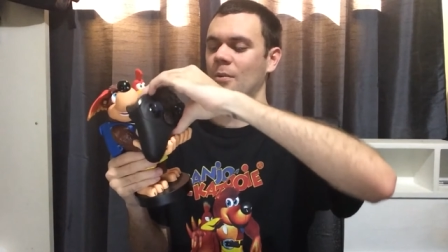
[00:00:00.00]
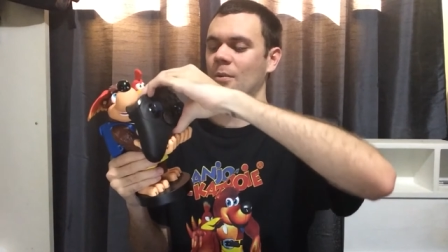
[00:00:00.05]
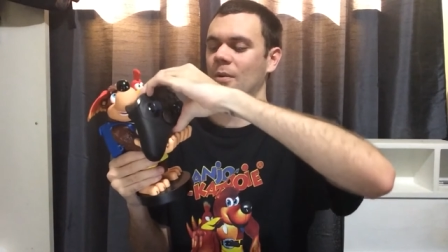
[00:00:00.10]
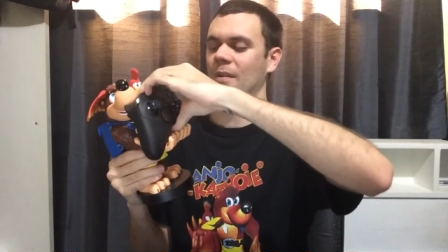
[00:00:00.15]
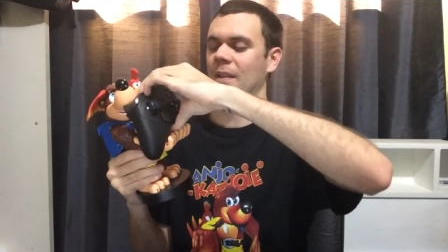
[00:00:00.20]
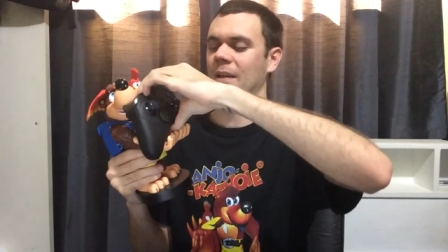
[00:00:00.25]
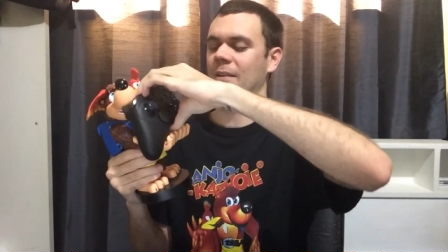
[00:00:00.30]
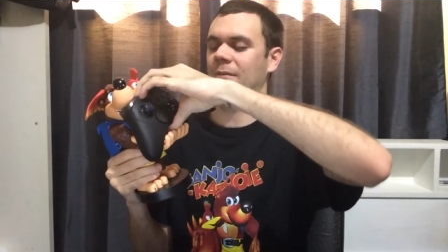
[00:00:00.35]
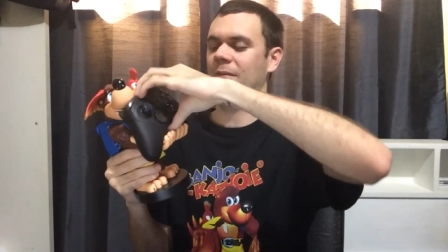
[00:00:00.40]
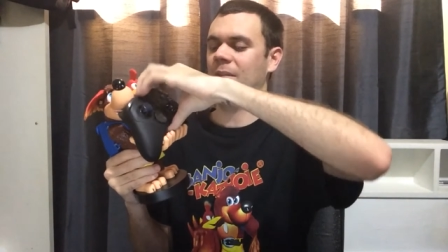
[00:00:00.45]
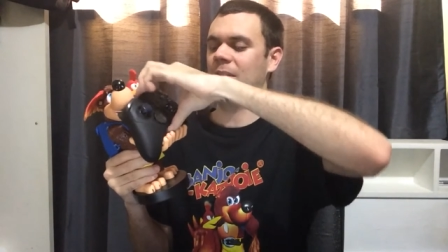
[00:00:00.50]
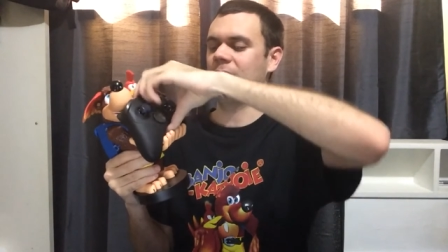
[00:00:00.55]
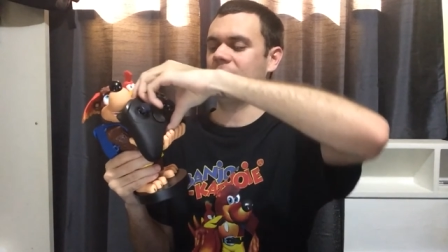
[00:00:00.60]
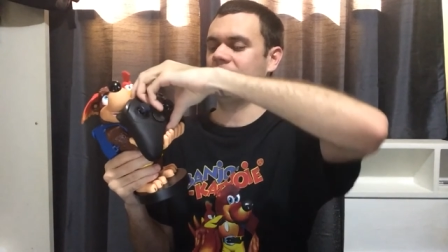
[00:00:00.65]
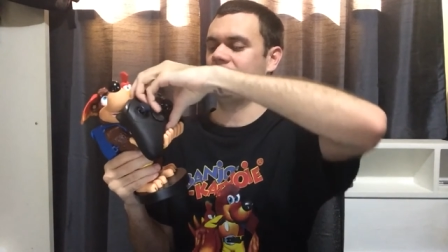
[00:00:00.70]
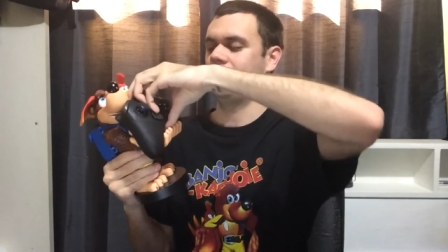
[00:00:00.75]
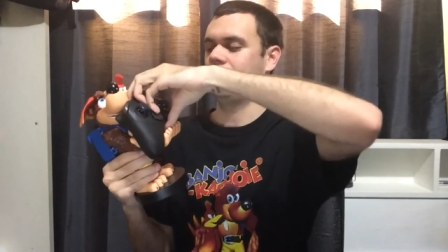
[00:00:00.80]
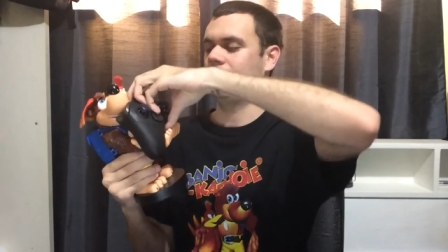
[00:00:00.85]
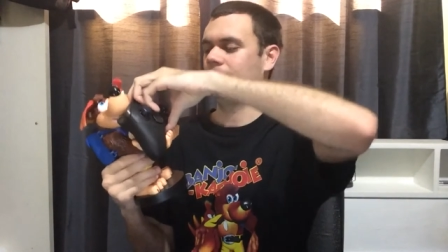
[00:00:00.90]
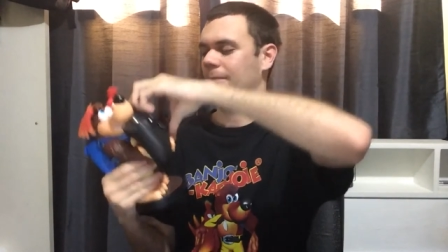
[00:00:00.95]
how well that
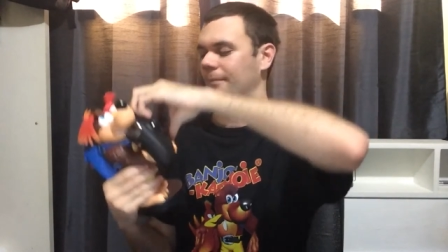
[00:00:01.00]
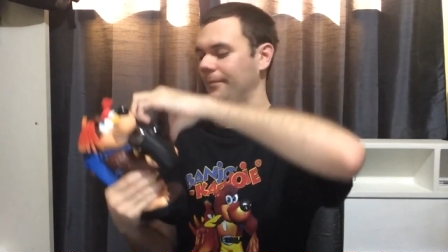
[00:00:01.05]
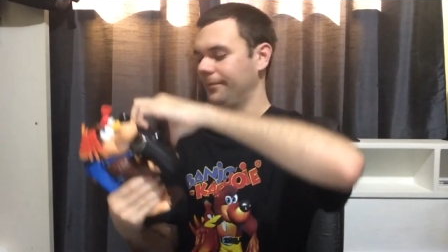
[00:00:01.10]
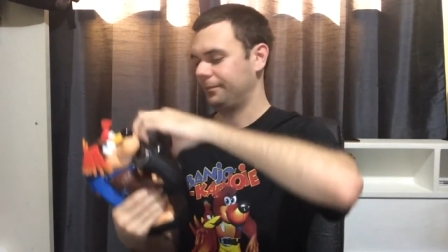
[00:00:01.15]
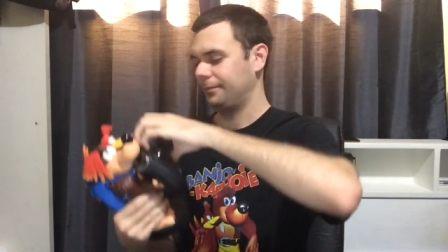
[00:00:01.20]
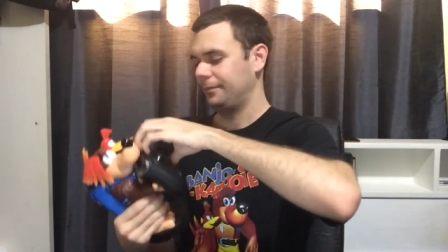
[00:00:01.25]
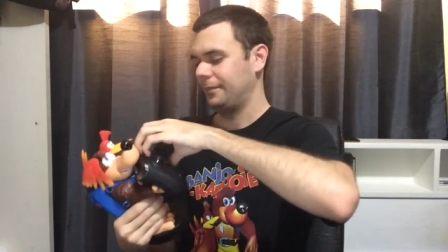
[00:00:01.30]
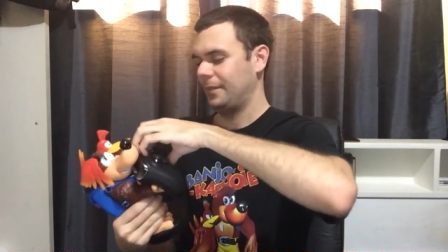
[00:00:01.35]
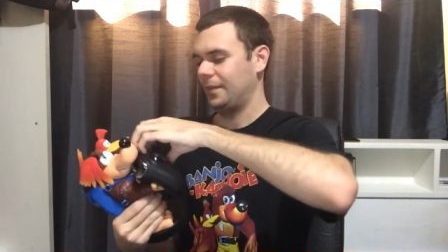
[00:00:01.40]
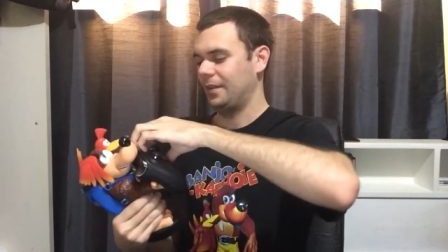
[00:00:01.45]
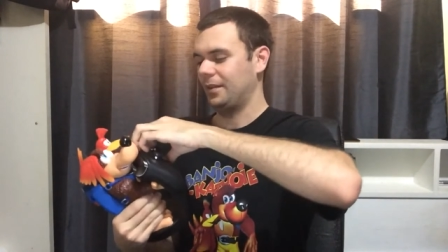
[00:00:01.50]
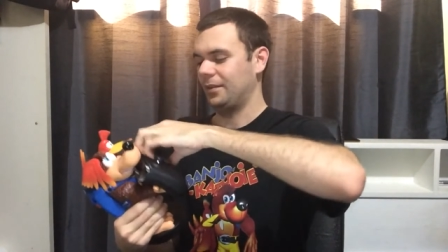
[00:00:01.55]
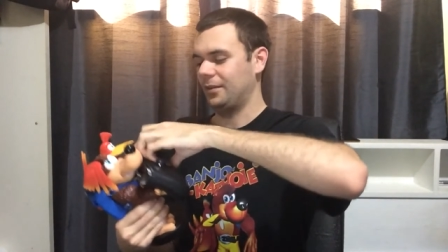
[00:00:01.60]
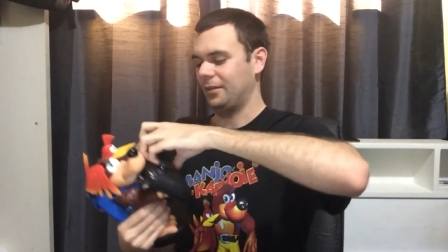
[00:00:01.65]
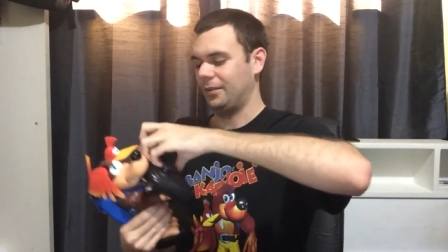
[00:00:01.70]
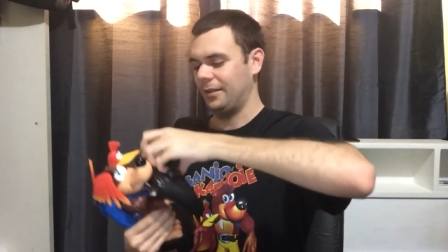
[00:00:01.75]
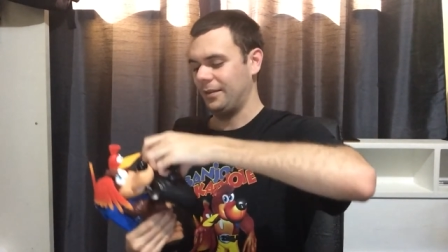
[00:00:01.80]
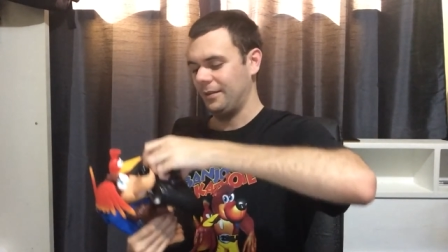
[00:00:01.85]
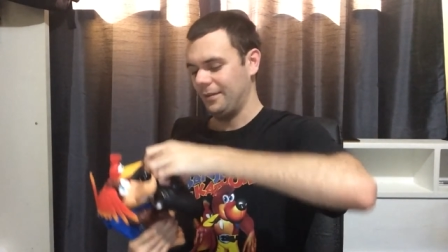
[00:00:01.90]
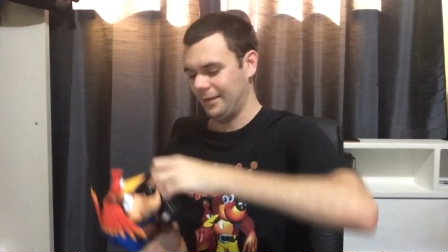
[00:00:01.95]
fits.
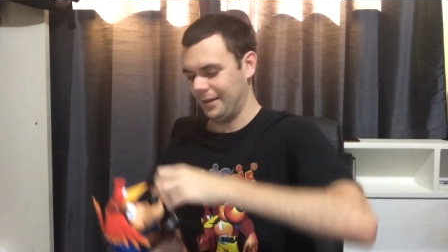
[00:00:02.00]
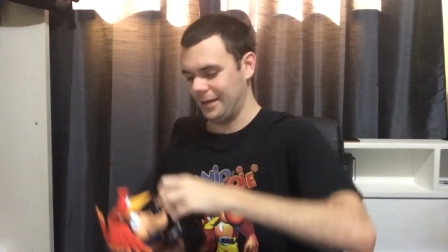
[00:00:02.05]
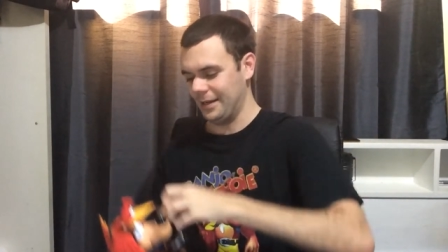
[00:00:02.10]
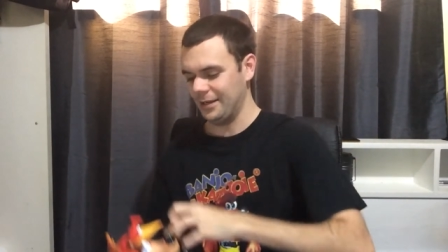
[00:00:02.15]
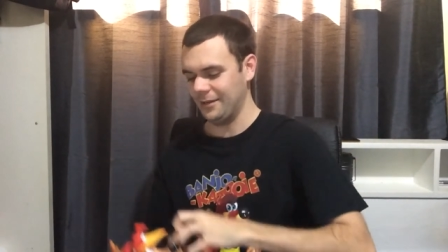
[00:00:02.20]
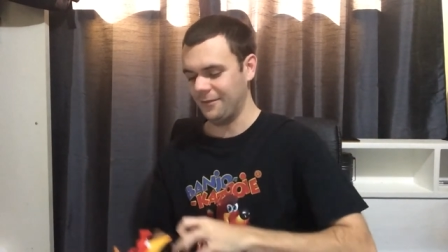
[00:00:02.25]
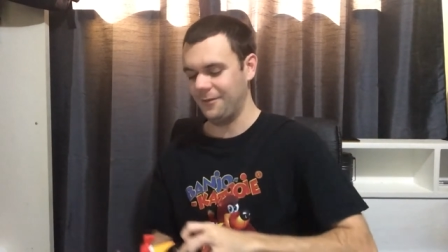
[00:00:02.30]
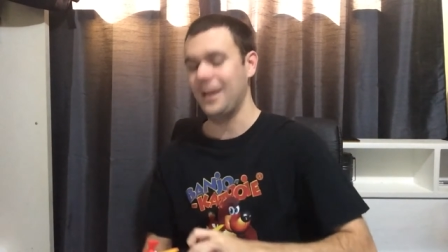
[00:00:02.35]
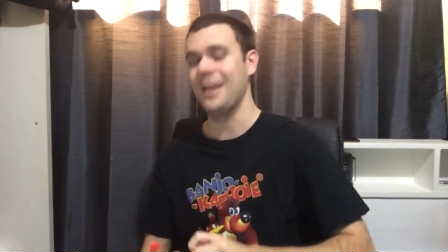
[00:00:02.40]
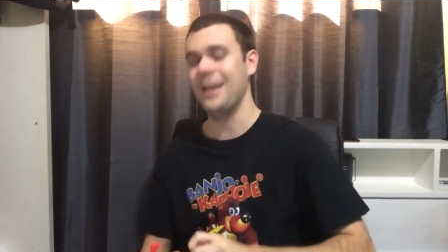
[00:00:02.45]
Sorry, I need to